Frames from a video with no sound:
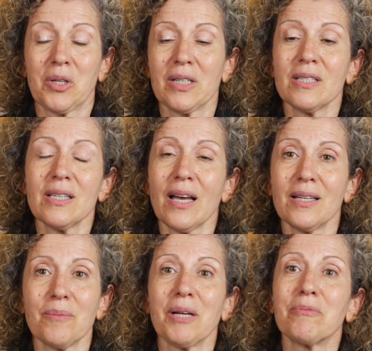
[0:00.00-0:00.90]
You can
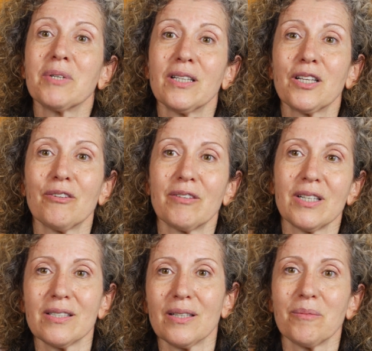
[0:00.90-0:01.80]
decide, am I really
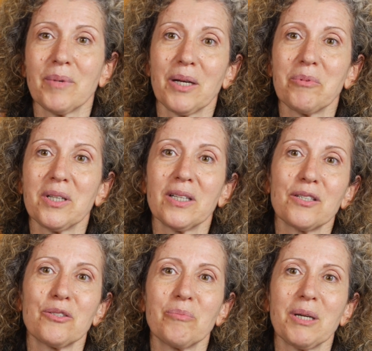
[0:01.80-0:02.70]
curious and am I
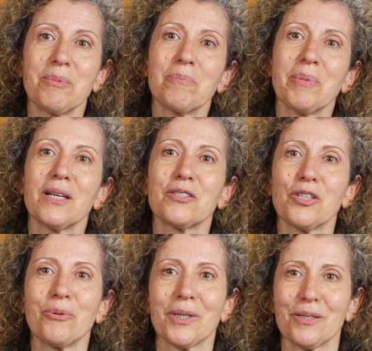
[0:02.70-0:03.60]
willing to maybe pay a
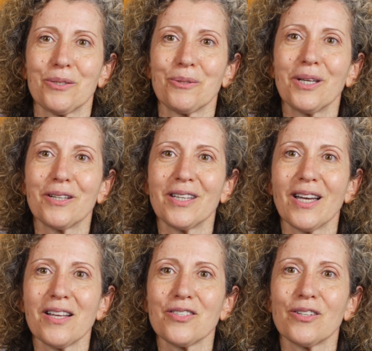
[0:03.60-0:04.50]
token to hear the
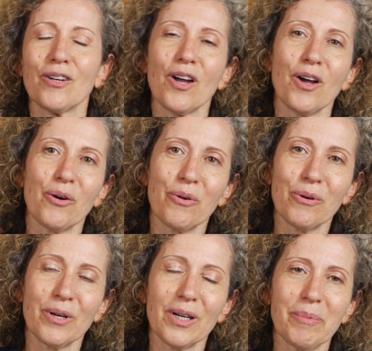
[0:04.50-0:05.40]
answer,
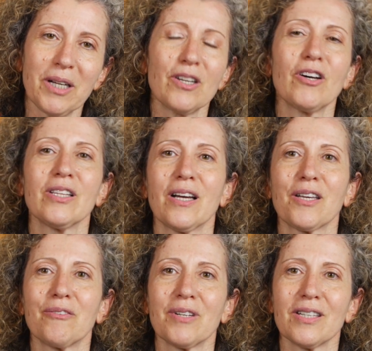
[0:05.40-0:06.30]
or am I not that
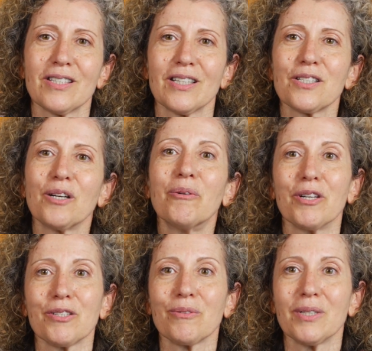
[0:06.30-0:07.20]
curious? Let's go
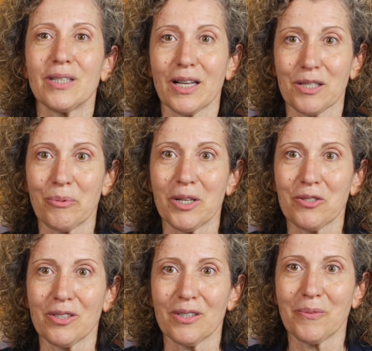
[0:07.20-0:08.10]
on to the next question.